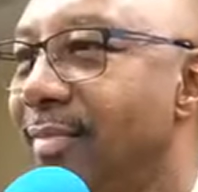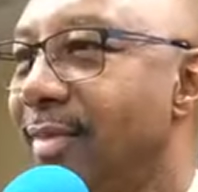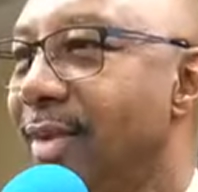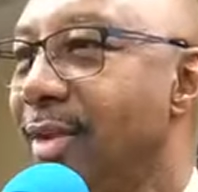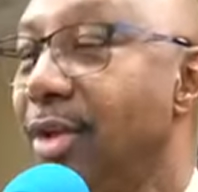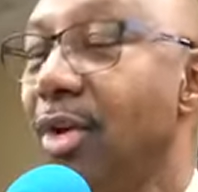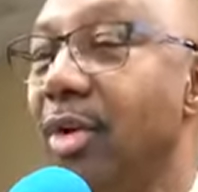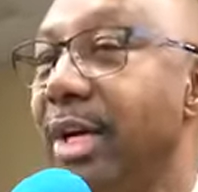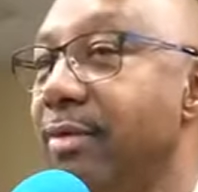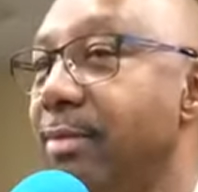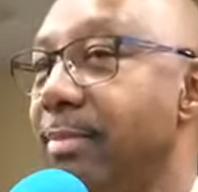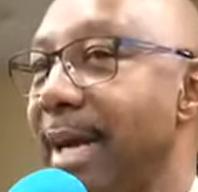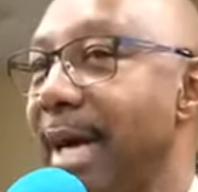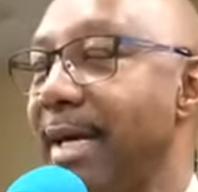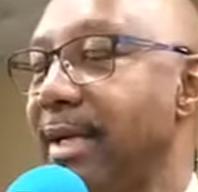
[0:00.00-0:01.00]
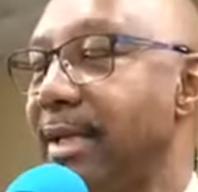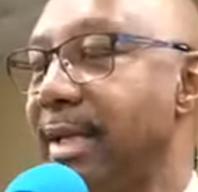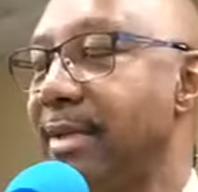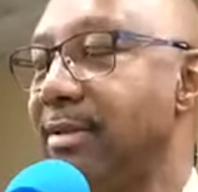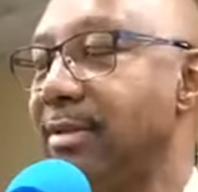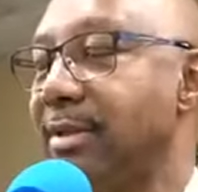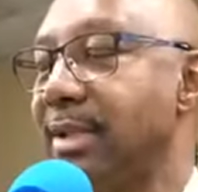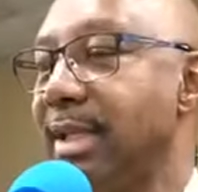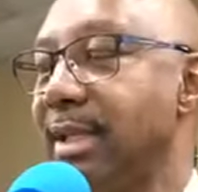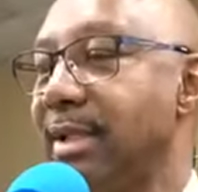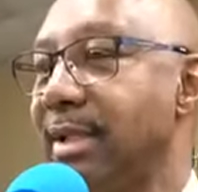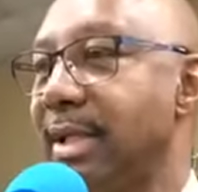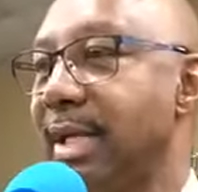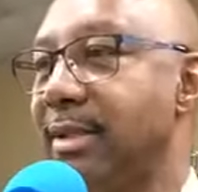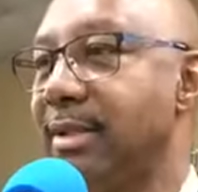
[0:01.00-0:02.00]
You know, everybody that,
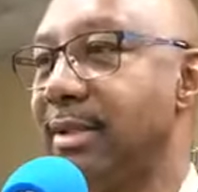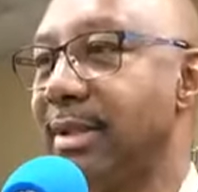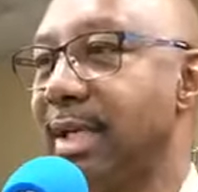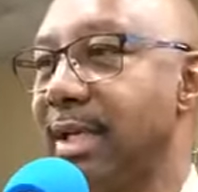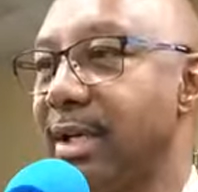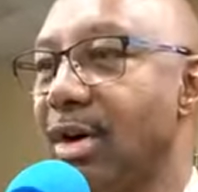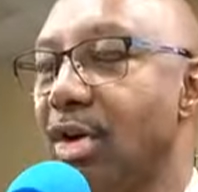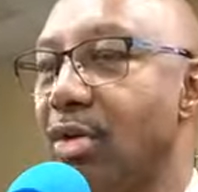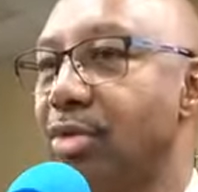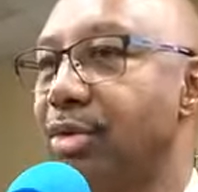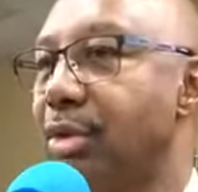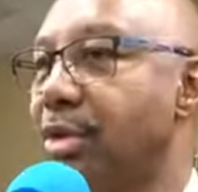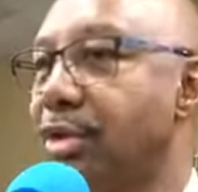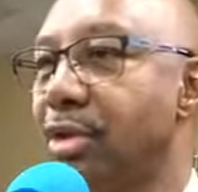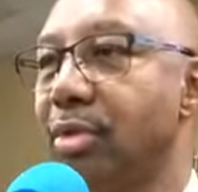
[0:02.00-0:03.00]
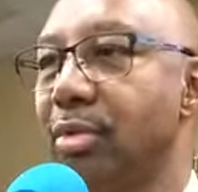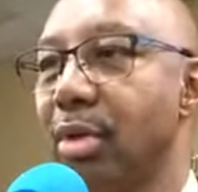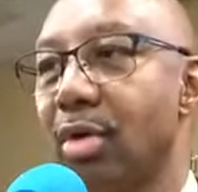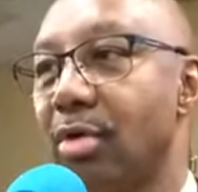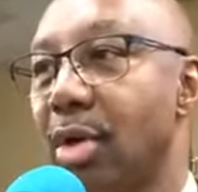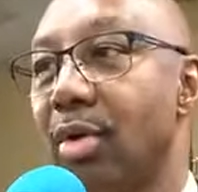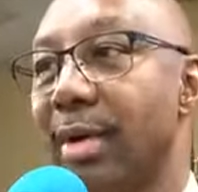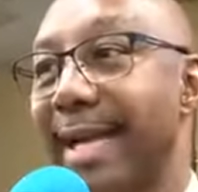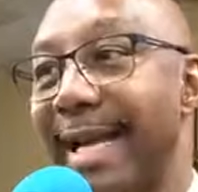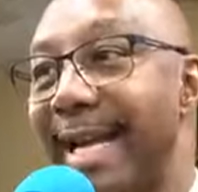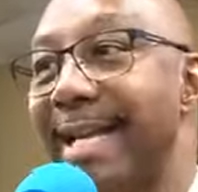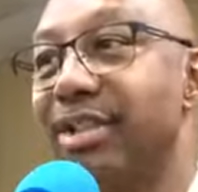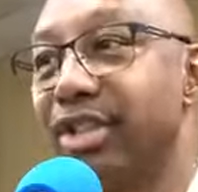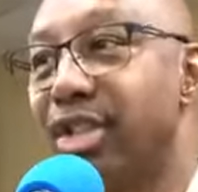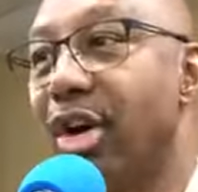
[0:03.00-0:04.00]
that, that, that goes to school don't go to
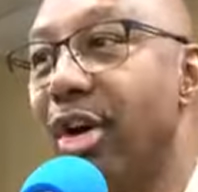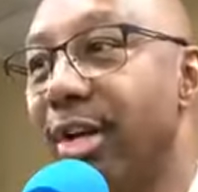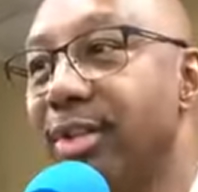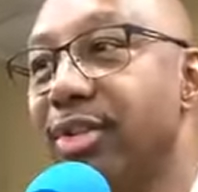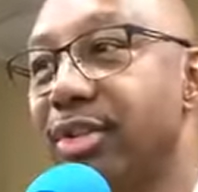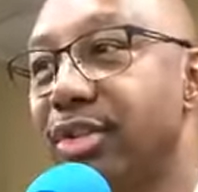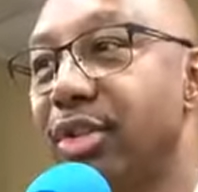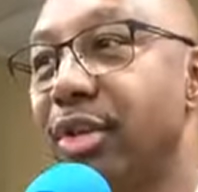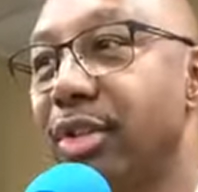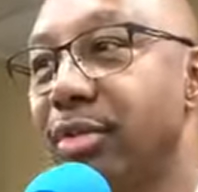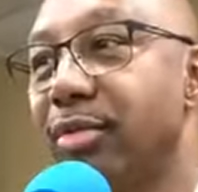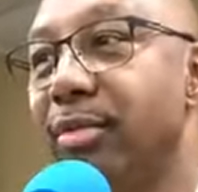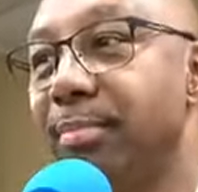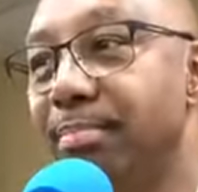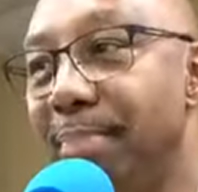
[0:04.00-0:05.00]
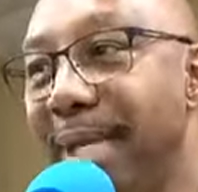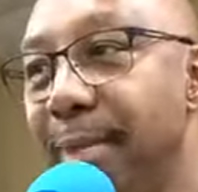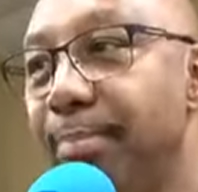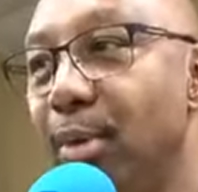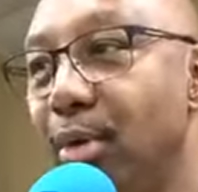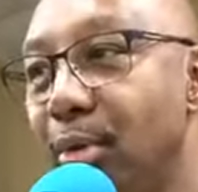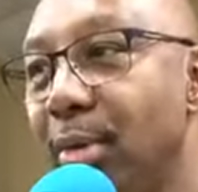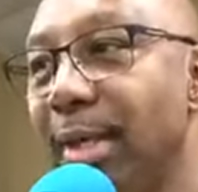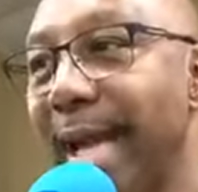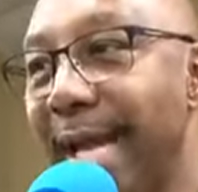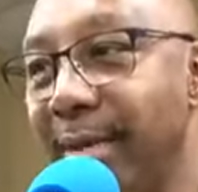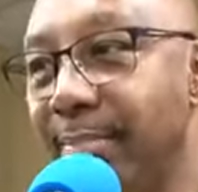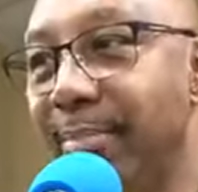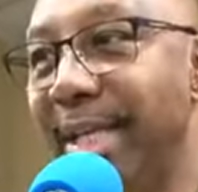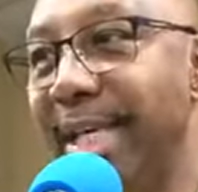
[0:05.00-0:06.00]
Head Start. Certain people
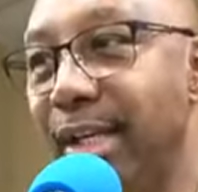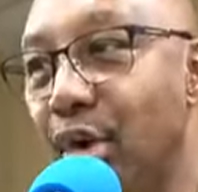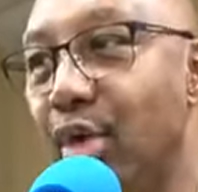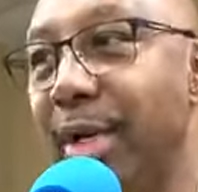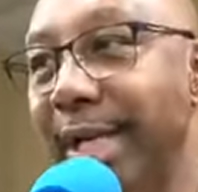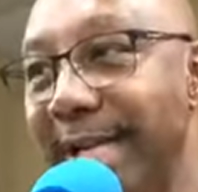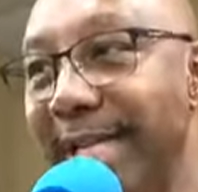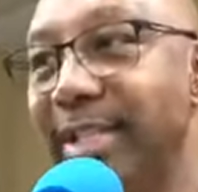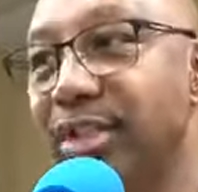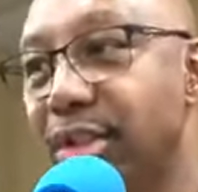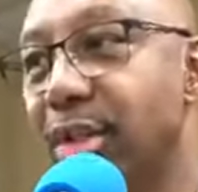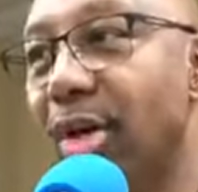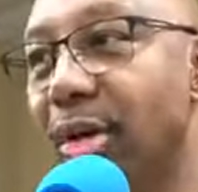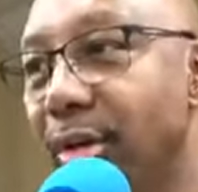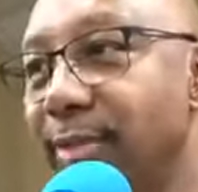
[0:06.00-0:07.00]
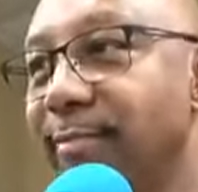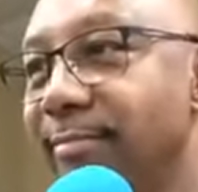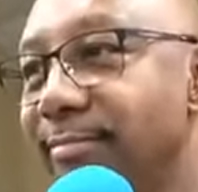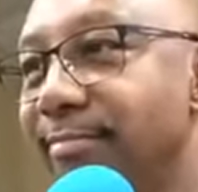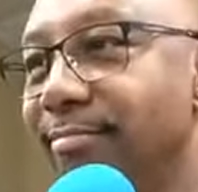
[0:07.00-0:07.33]
like me go to Head Start.